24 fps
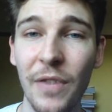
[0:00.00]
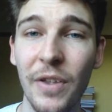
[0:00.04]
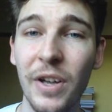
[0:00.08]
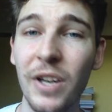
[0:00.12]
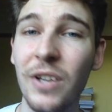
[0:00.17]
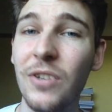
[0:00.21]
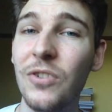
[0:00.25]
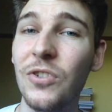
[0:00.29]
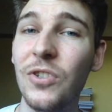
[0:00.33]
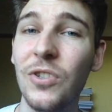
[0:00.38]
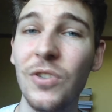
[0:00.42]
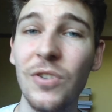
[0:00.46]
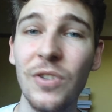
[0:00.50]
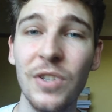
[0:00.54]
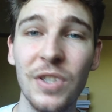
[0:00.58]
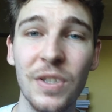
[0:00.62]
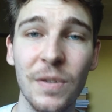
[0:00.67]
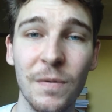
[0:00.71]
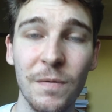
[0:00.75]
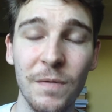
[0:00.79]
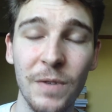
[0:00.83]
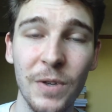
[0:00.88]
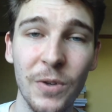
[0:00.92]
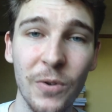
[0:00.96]
They don't choose
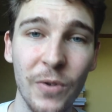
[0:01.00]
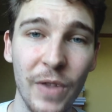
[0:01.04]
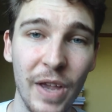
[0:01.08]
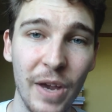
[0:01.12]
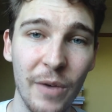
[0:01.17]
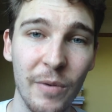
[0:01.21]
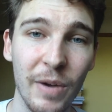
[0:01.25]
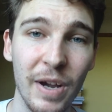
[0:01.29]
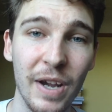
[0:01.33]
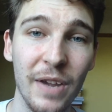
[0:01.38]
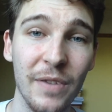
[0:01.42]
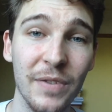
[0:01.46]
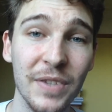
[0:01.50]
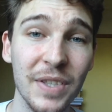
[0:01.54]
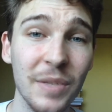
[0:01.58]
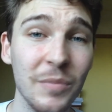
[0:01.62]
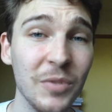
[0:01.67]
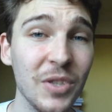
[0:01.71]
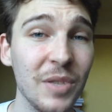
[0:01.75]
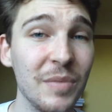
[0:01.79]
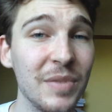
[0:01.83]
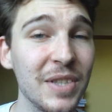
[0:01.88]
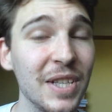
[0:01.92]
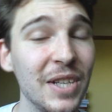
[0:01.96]
to feel that way. And
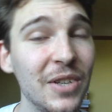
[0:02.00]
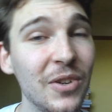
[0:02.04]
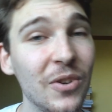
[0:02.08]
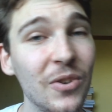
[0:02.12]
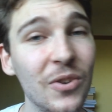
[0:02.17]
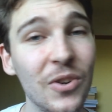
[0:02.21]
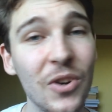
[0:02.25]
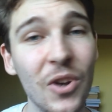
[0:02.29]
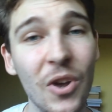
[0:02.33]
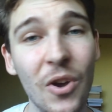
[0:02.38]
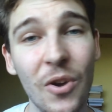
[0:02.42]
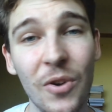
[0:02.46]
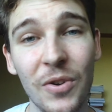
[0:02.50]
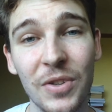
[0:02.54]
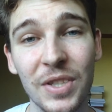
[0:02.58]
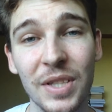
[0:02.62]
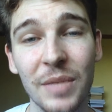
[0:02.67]
sometimes they don't know.